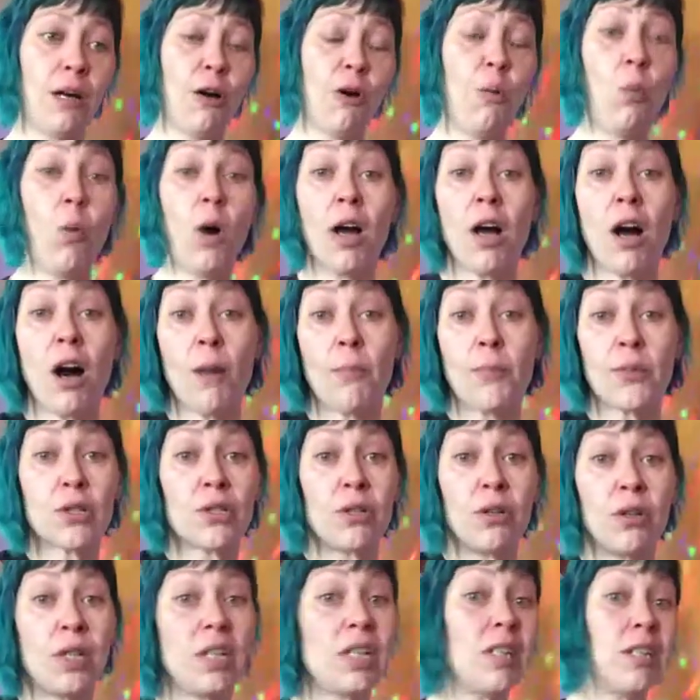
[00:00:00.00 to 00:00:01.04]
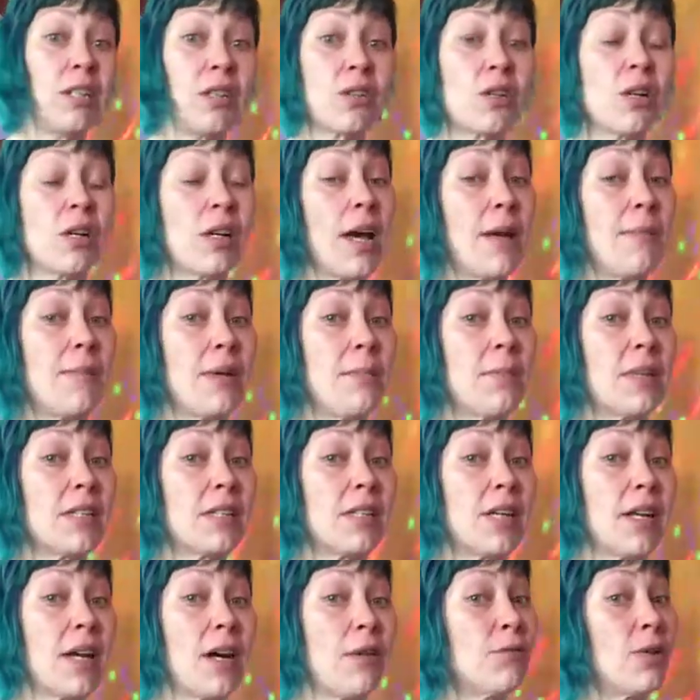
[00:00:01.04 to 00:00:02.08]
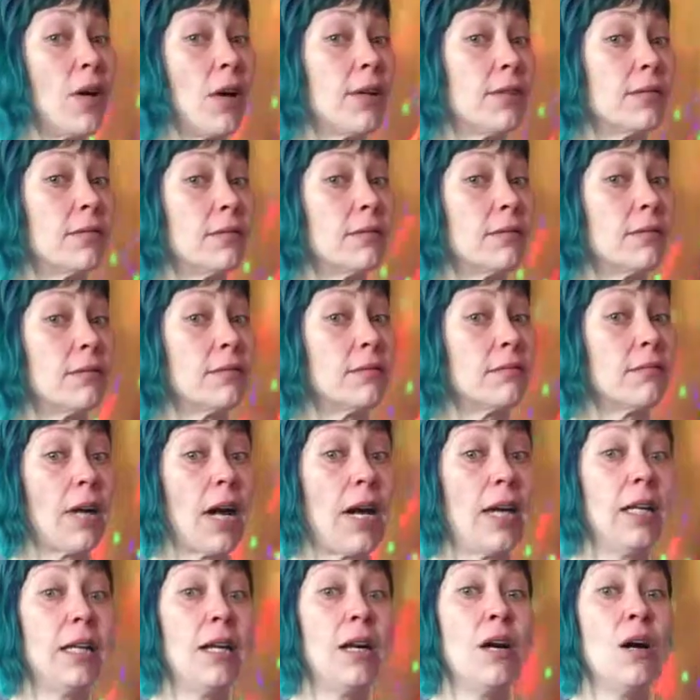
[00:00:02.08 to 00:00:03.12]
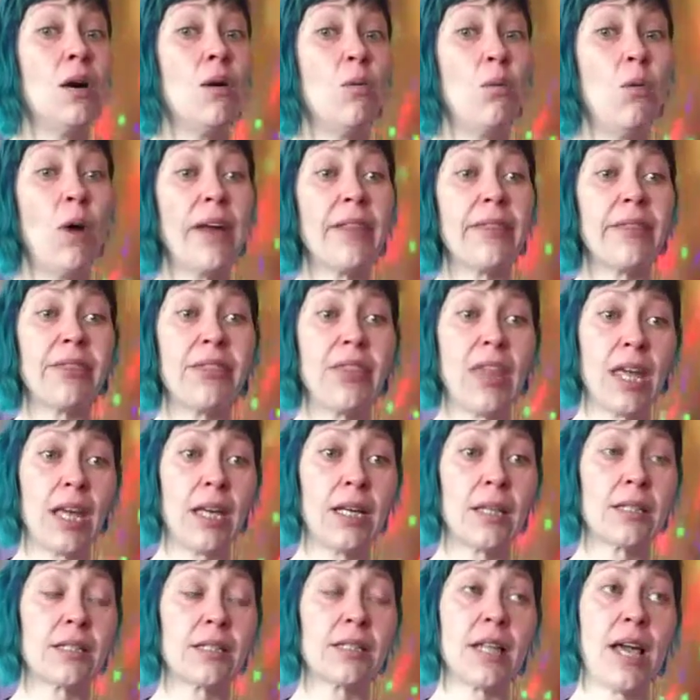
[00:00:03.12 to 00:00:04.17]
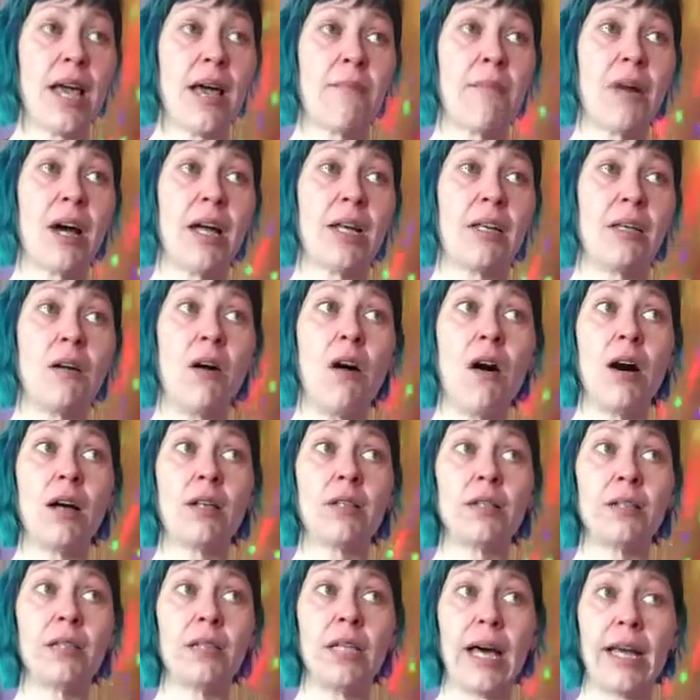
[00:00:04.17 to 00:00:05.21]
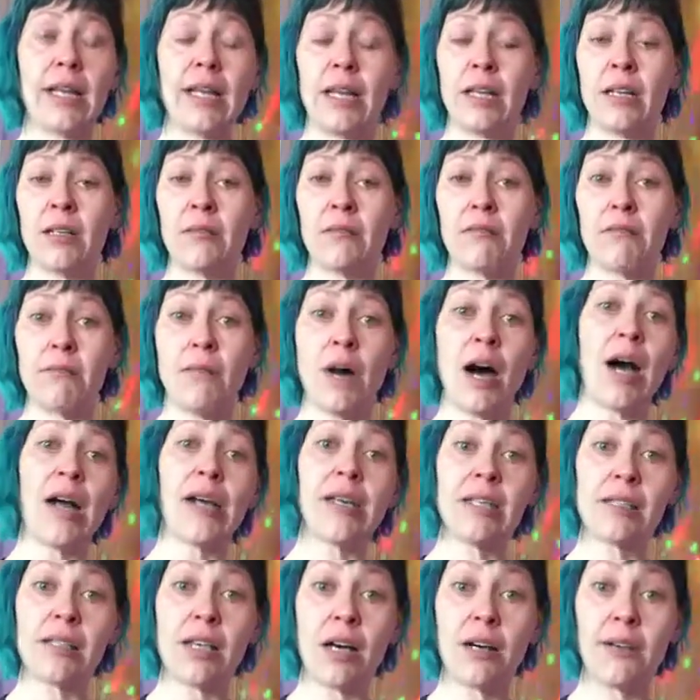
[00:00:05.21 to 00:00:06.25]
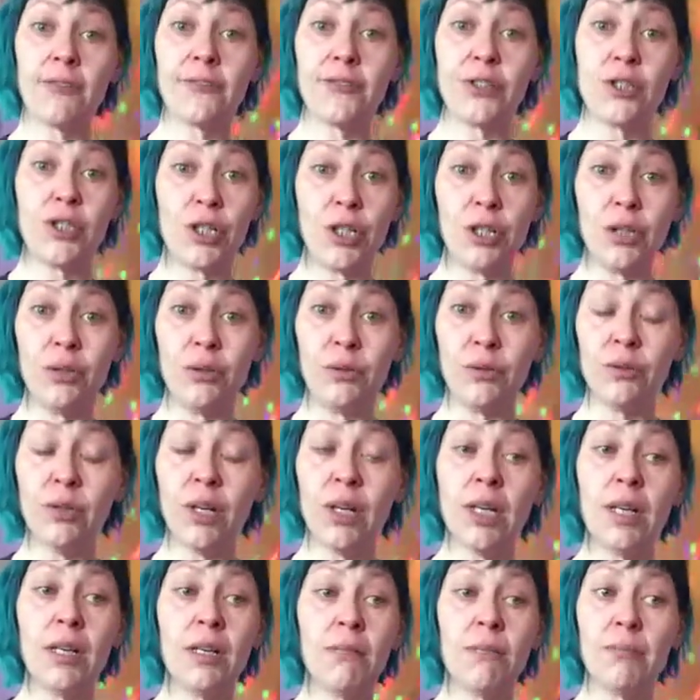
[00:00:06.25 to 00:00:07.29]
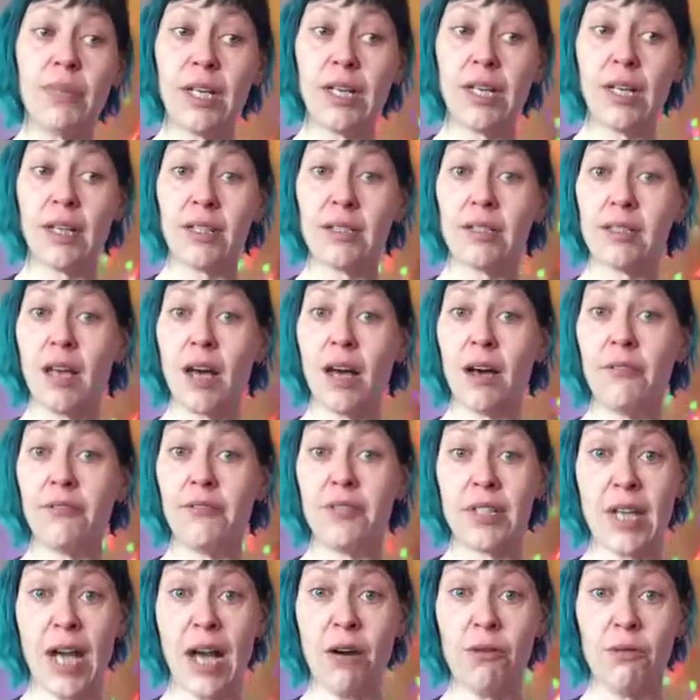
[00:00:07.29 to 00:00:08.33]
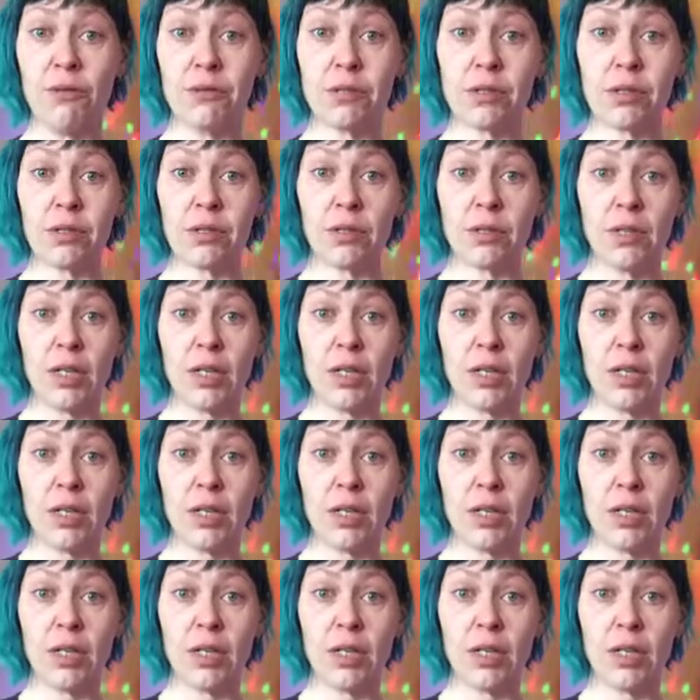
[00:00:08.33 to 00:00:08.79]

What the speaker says: what opportunities could I be missing out on, right? What things am I not letting myself do because of doubt?